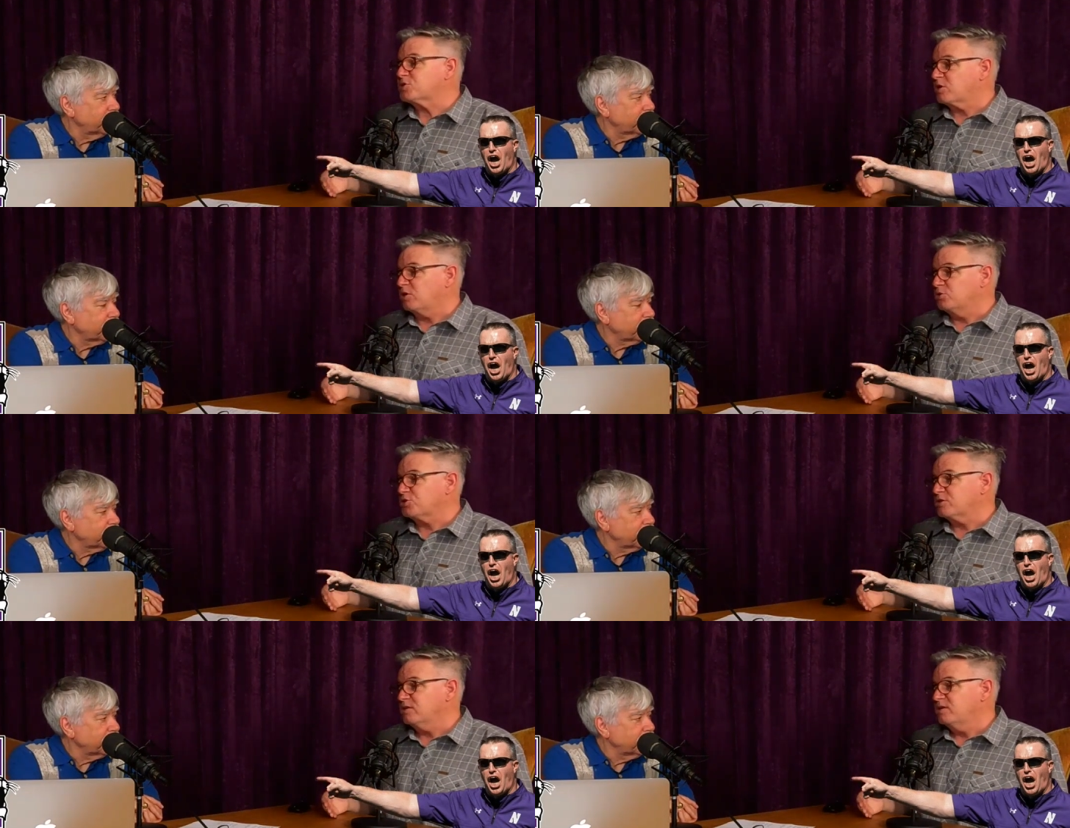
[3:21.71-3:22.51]
Speaker 1: the
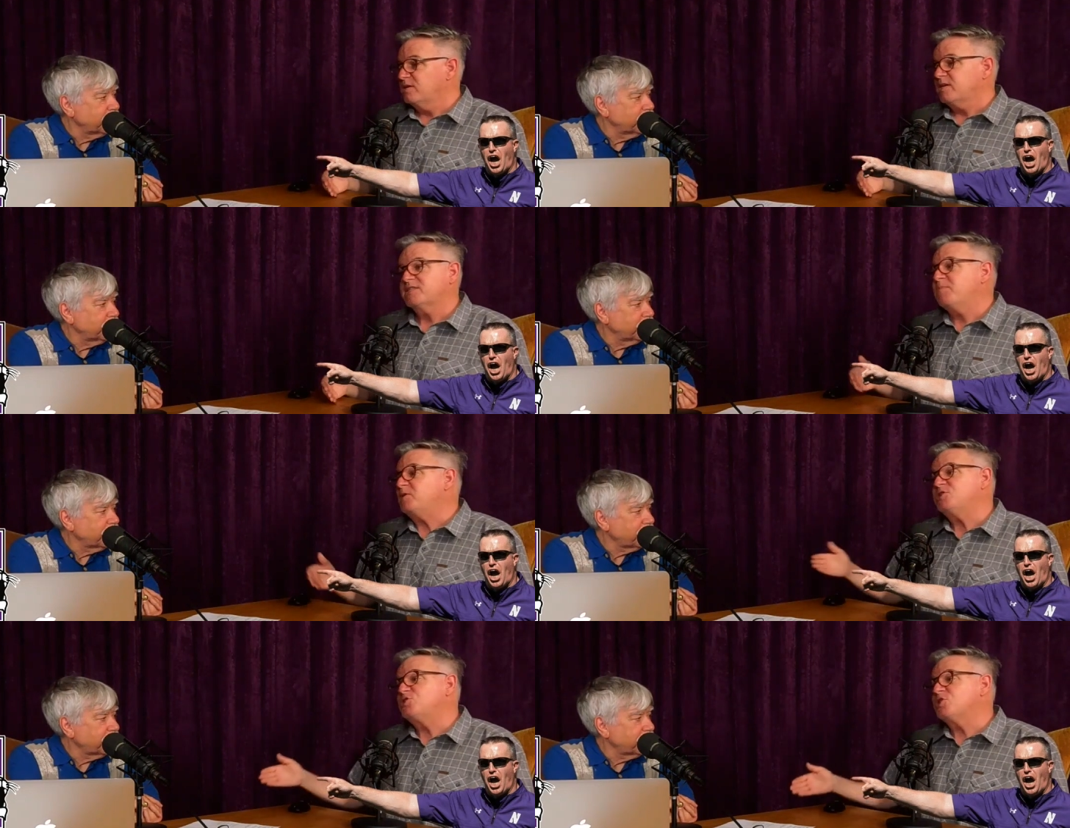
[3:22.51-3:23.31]
culture, because I
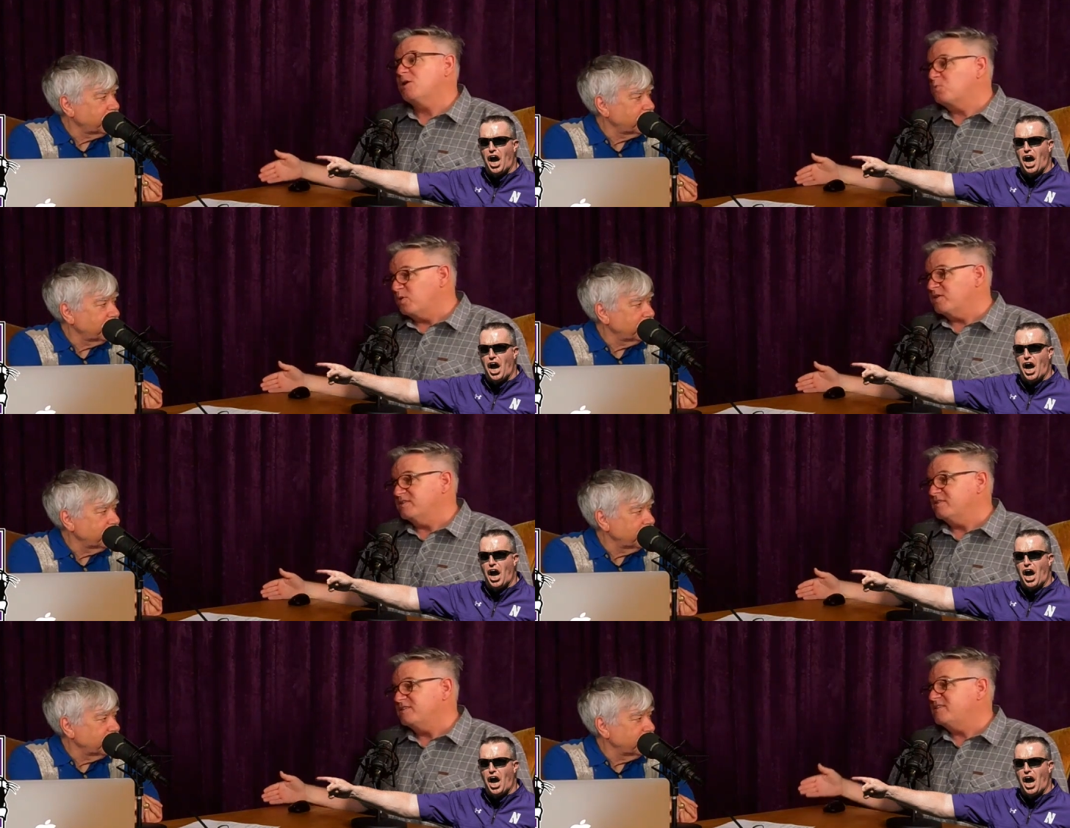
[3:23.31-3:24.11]
bet you John
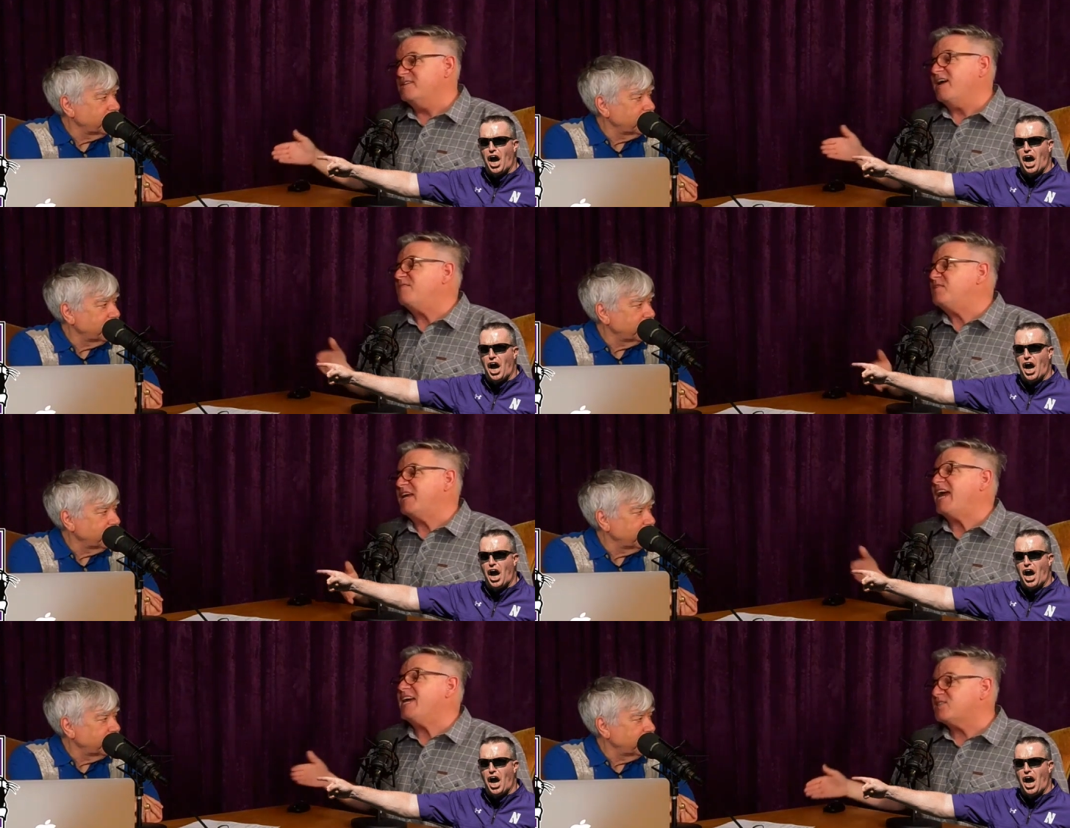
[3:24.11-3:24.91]
Wooden didn't have
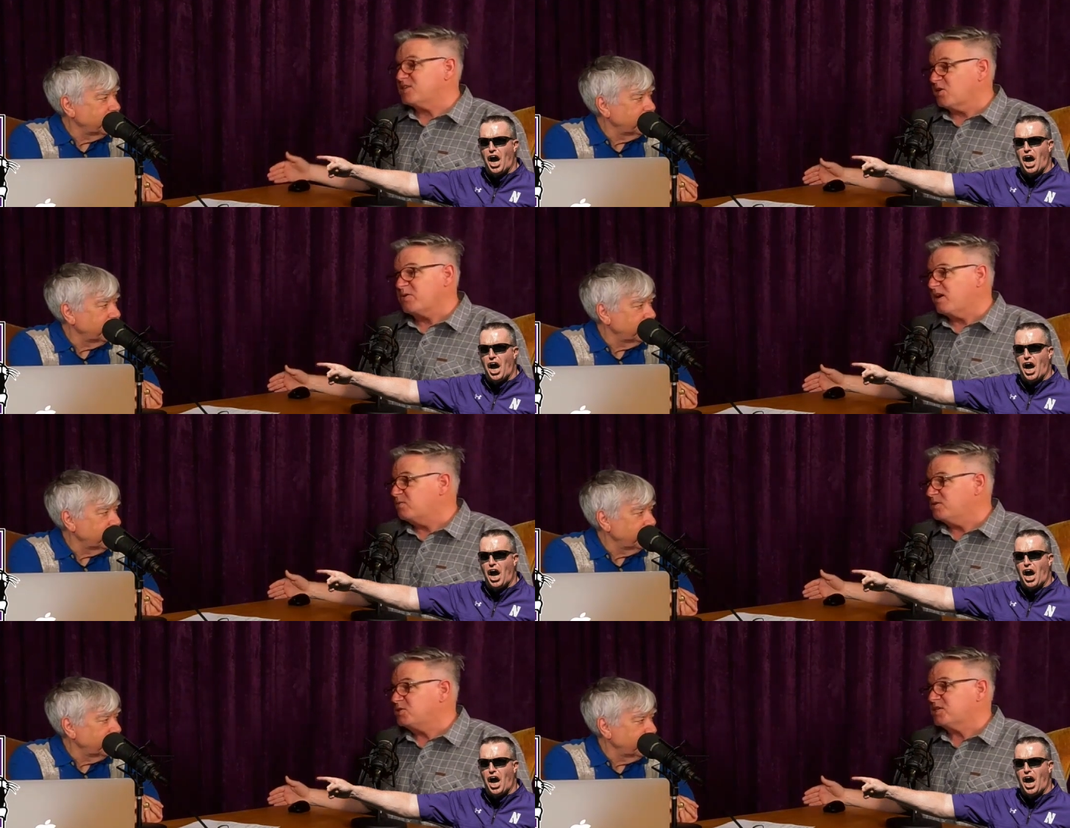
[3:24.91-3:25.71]
any hazing going on
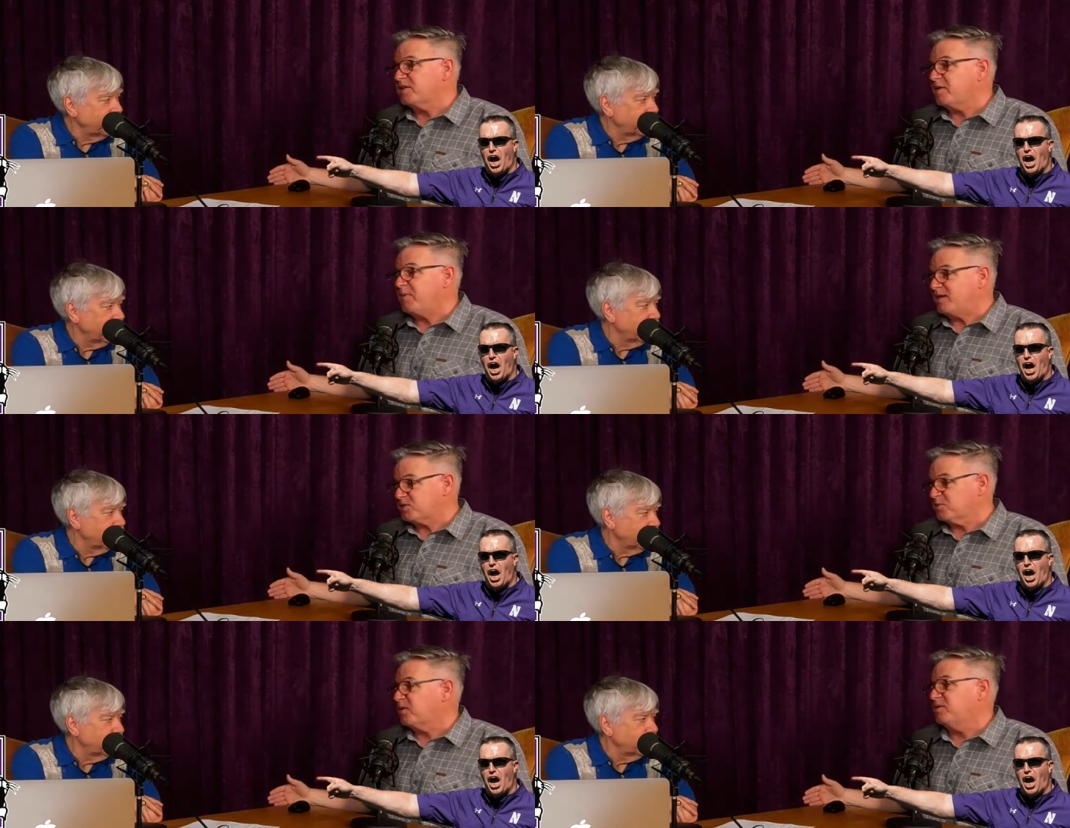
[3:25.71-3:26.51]
with UCLA
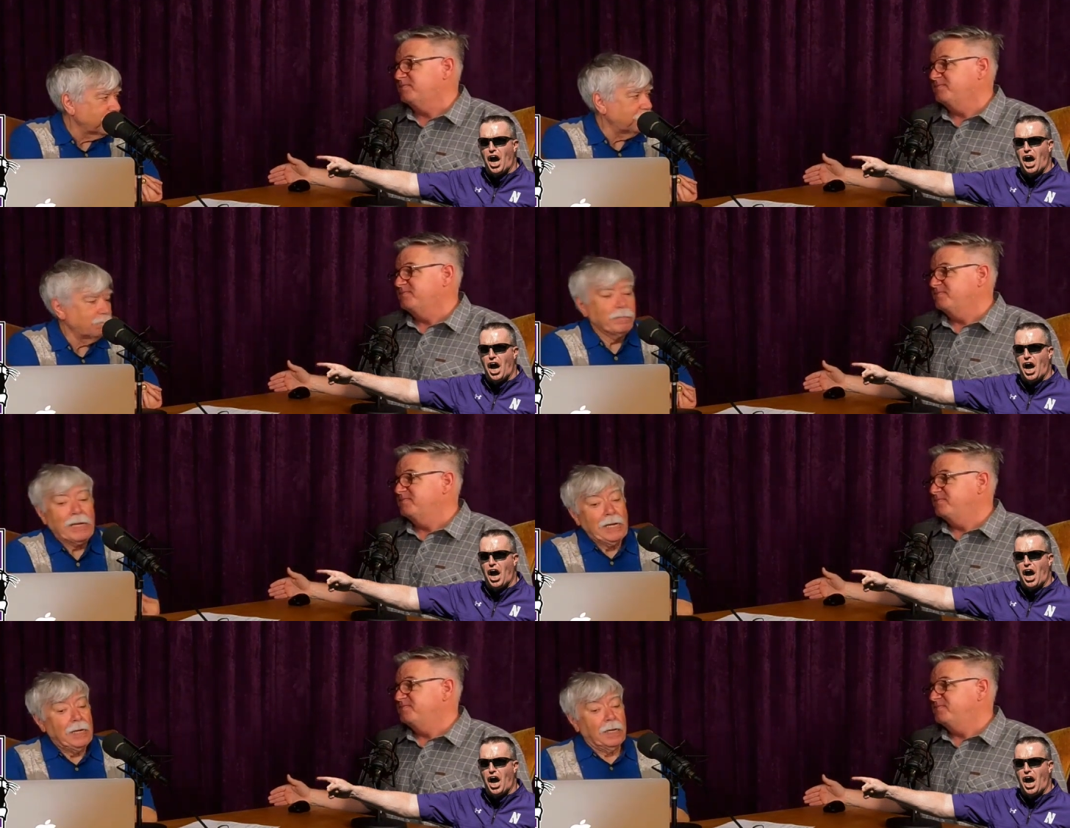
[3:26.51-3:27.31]
basketball.
Speaker 2: Yep.
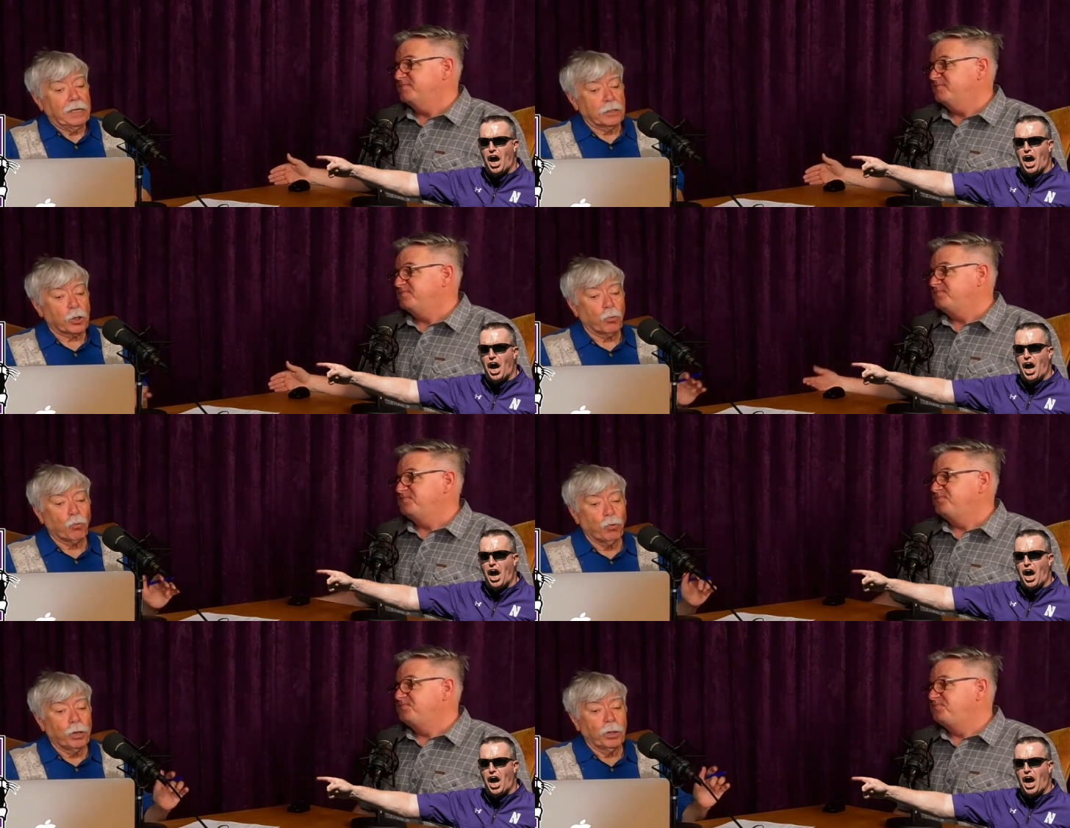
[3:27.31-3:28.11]
It's a
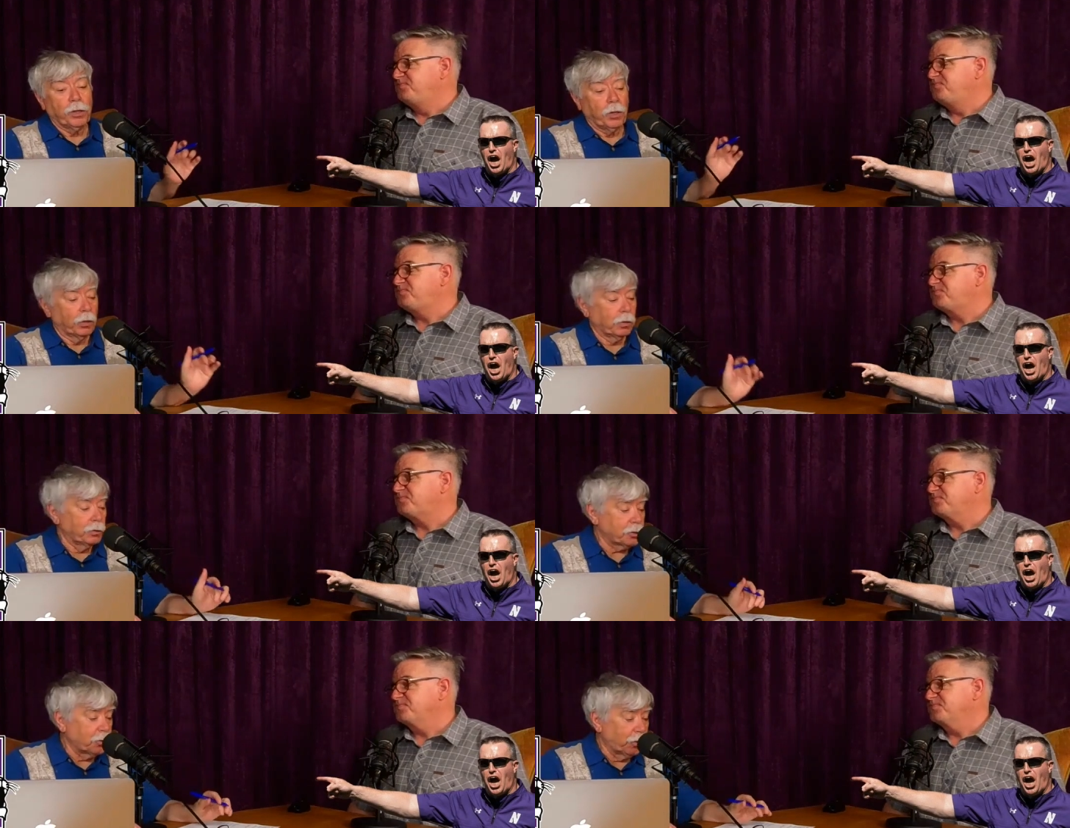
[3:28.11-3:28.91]
really ugly
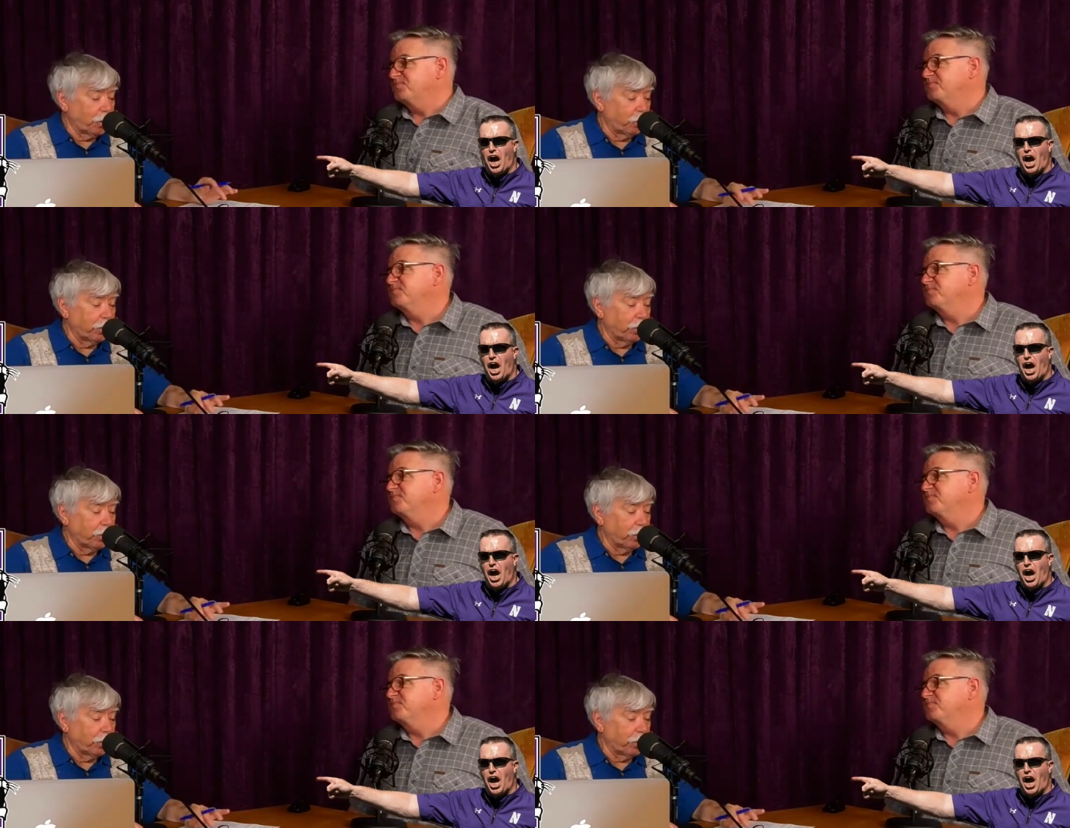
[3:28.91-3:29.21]
story. We